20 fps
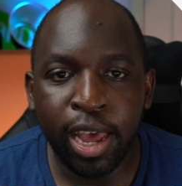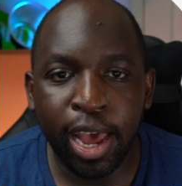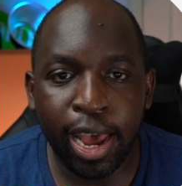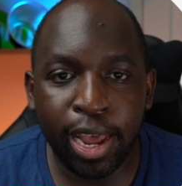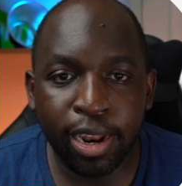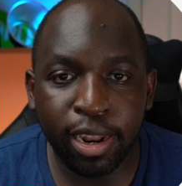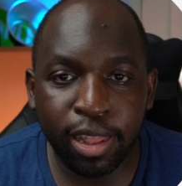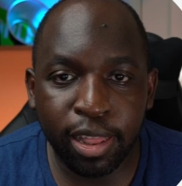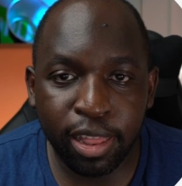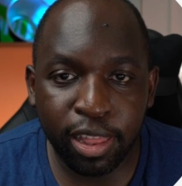
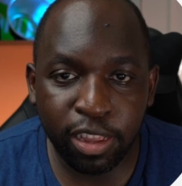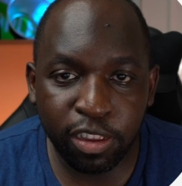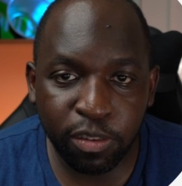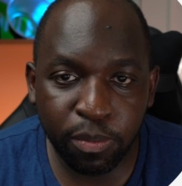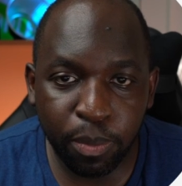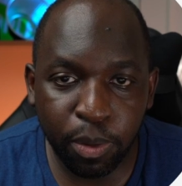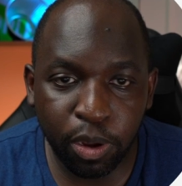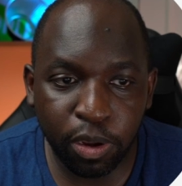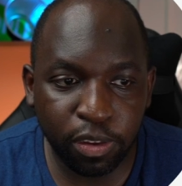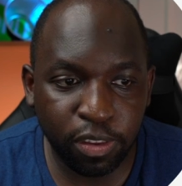And this
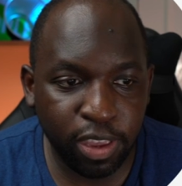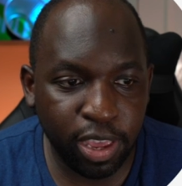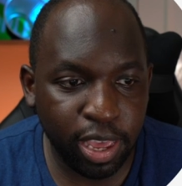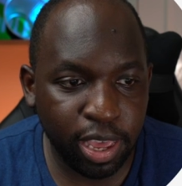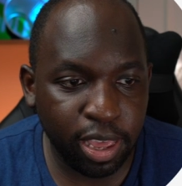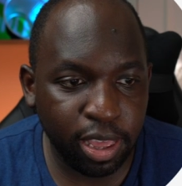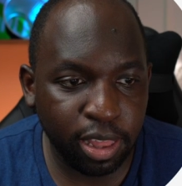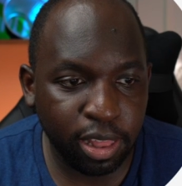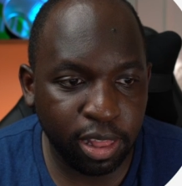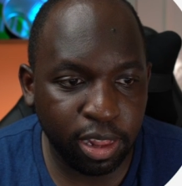box
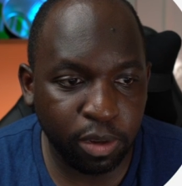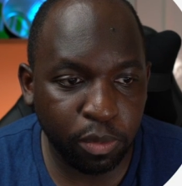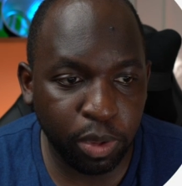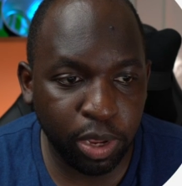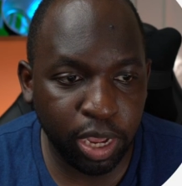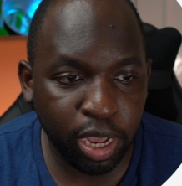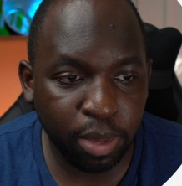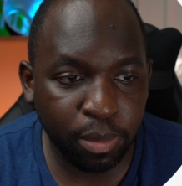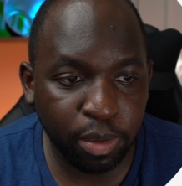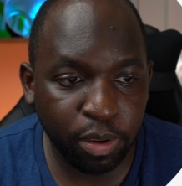here that we're
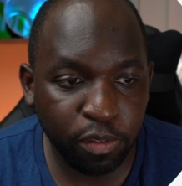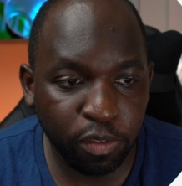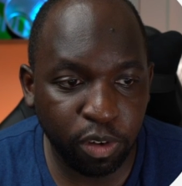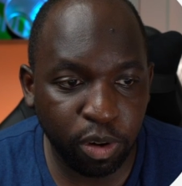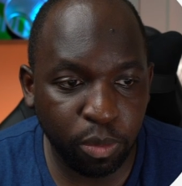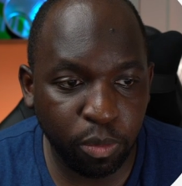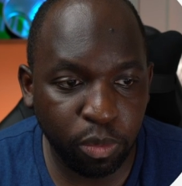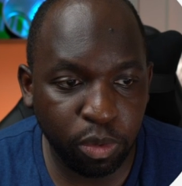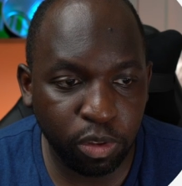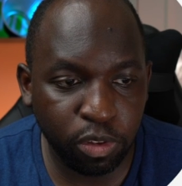coming
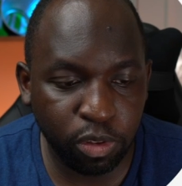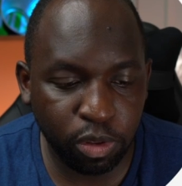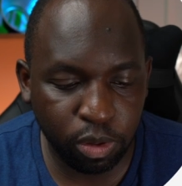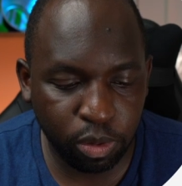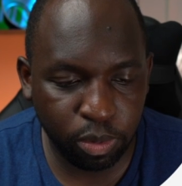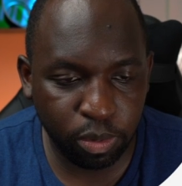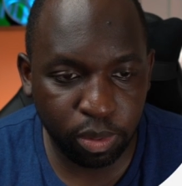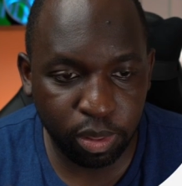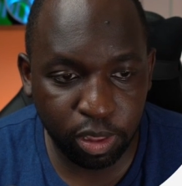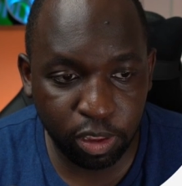from was
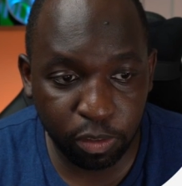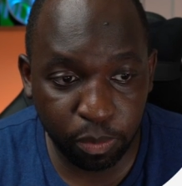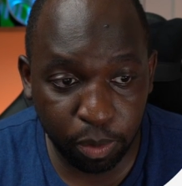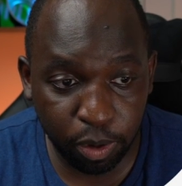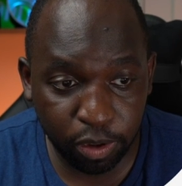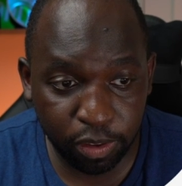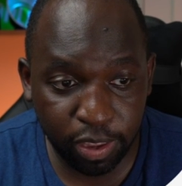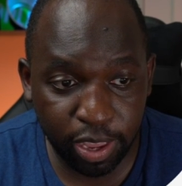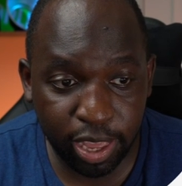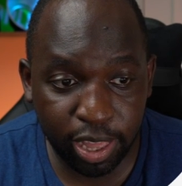uh, this
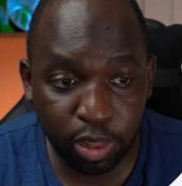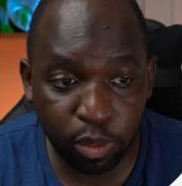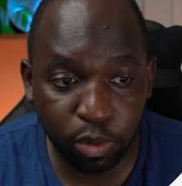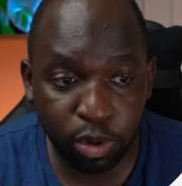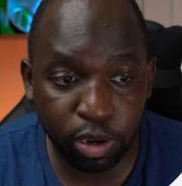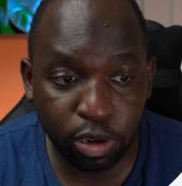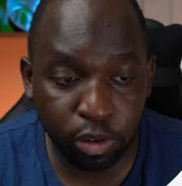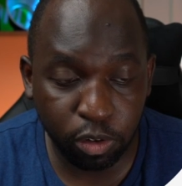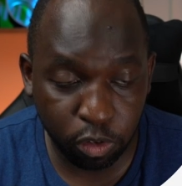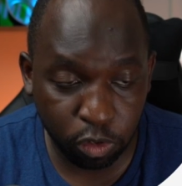box here that
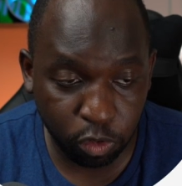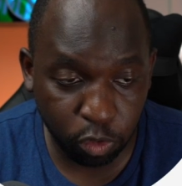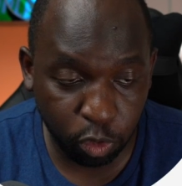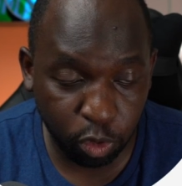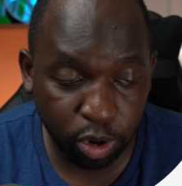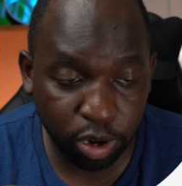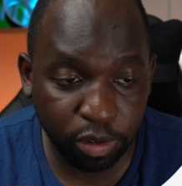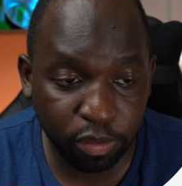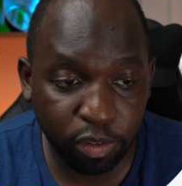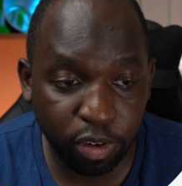we're
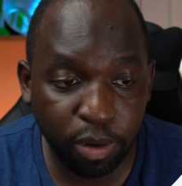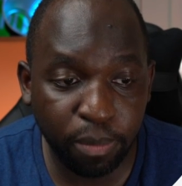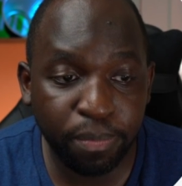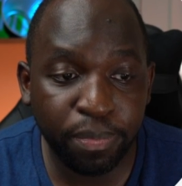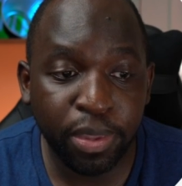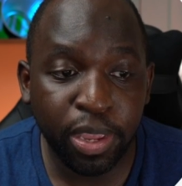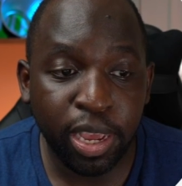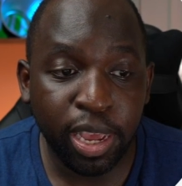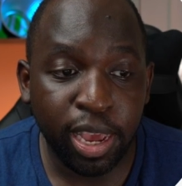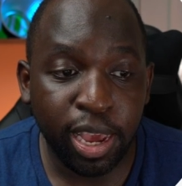drawing from
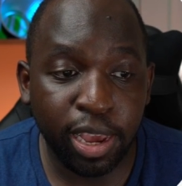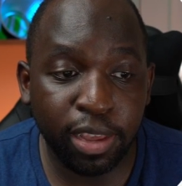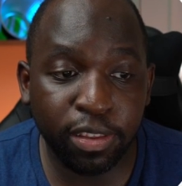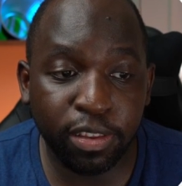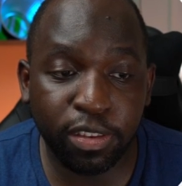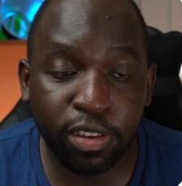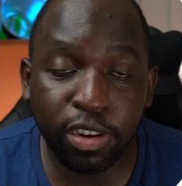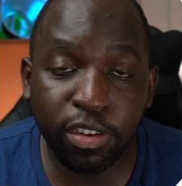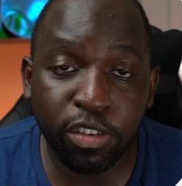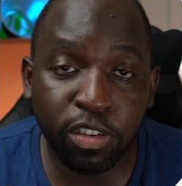is
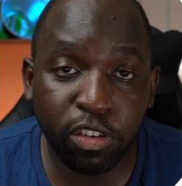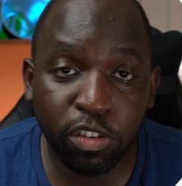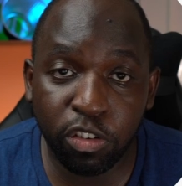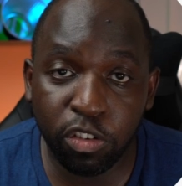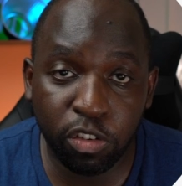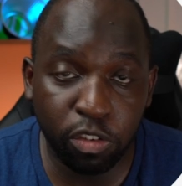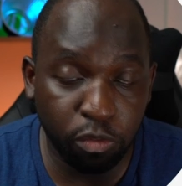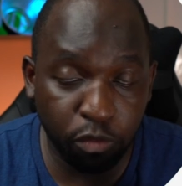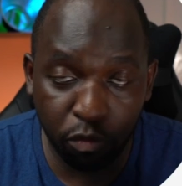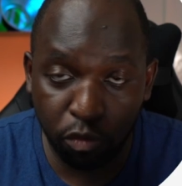essentially
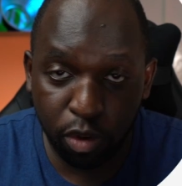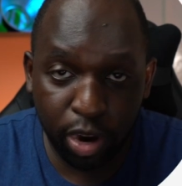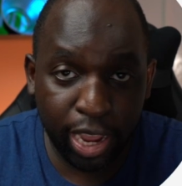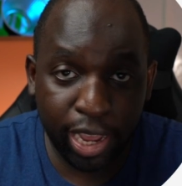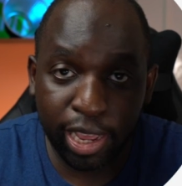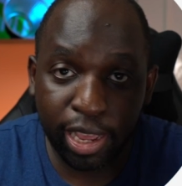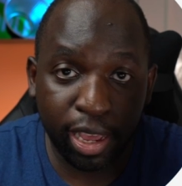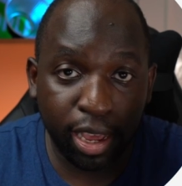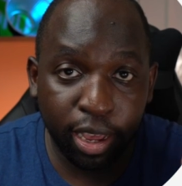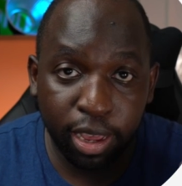just
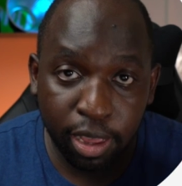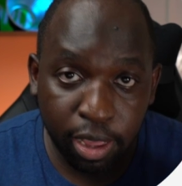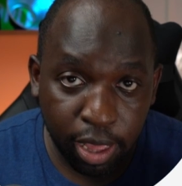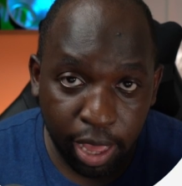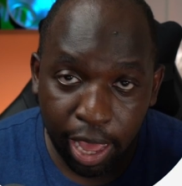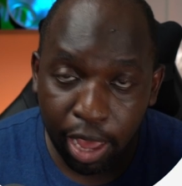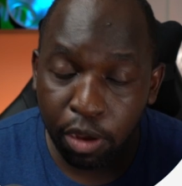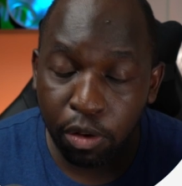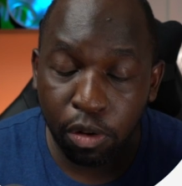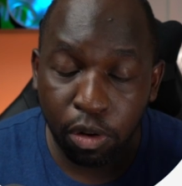ranking
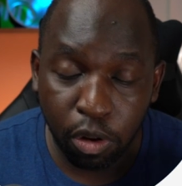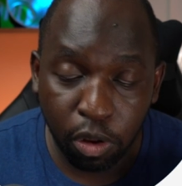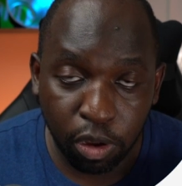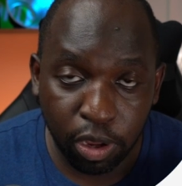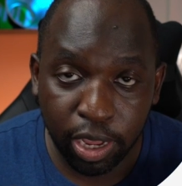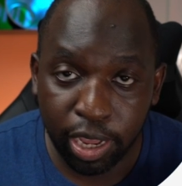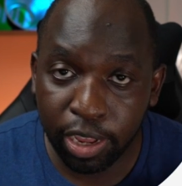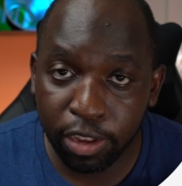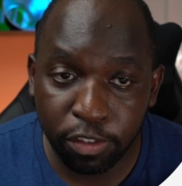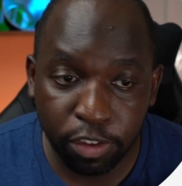how
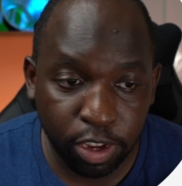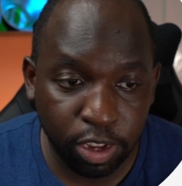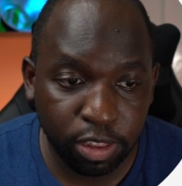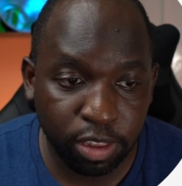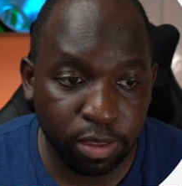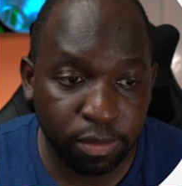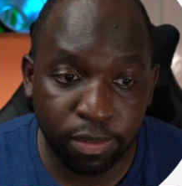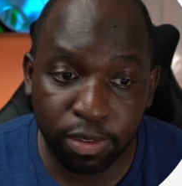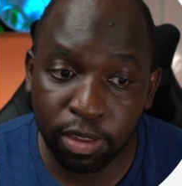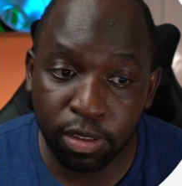long each
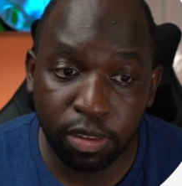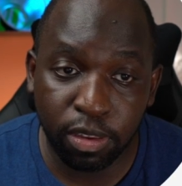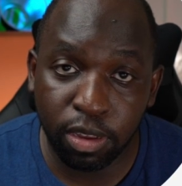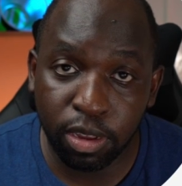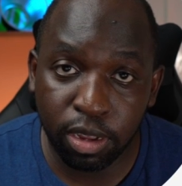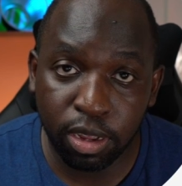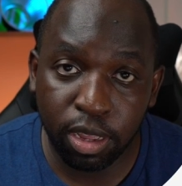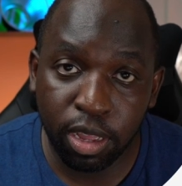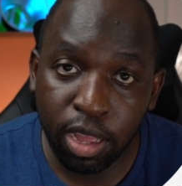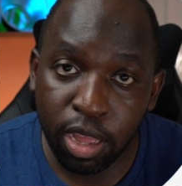activity
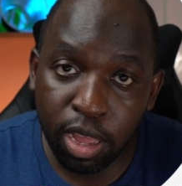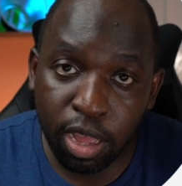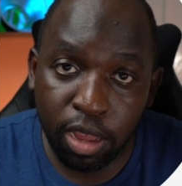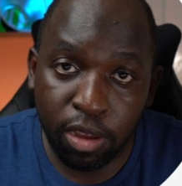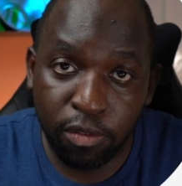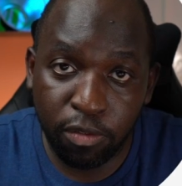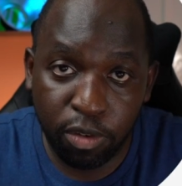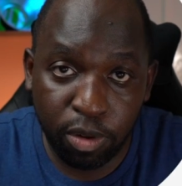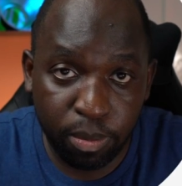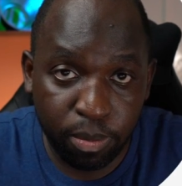took
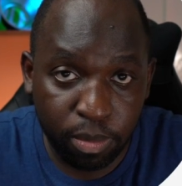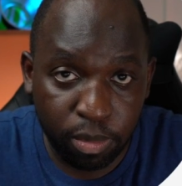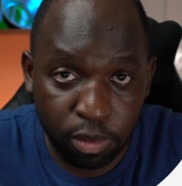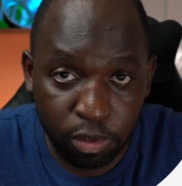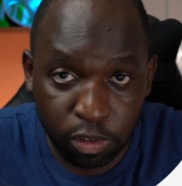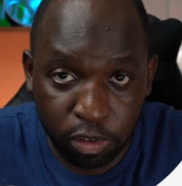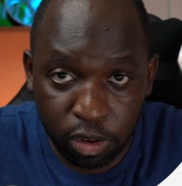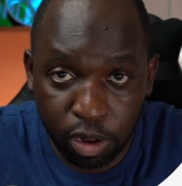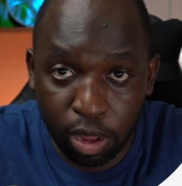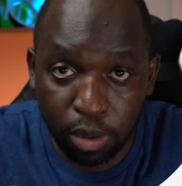from
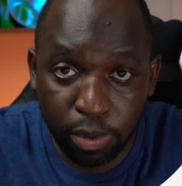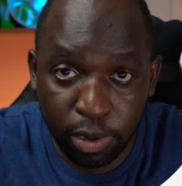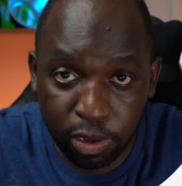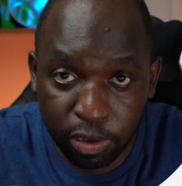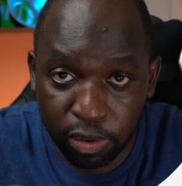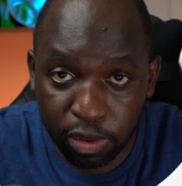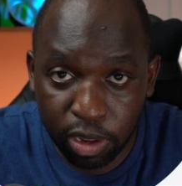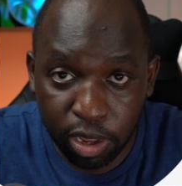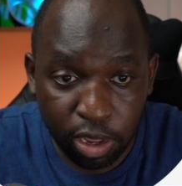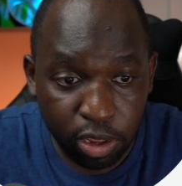
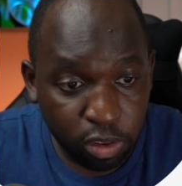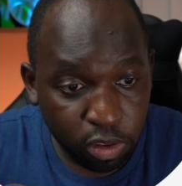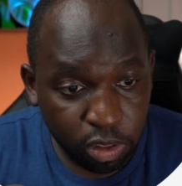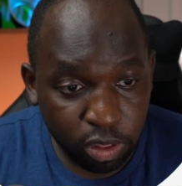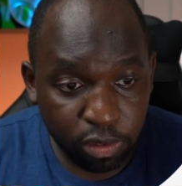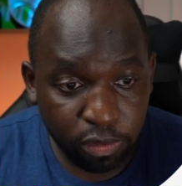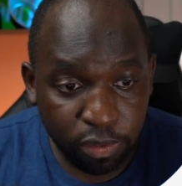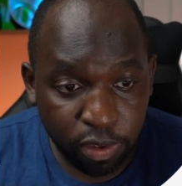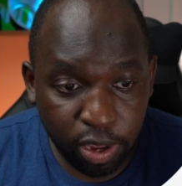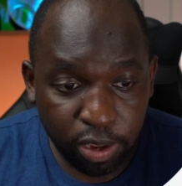slowest to
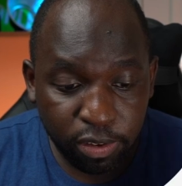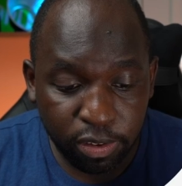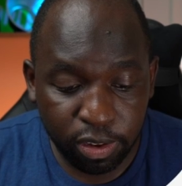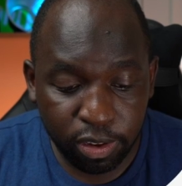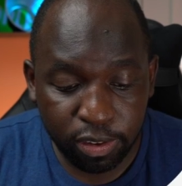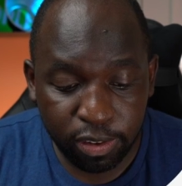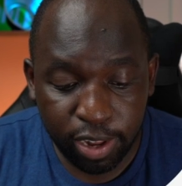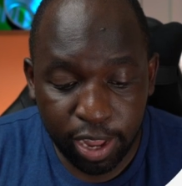the fastest.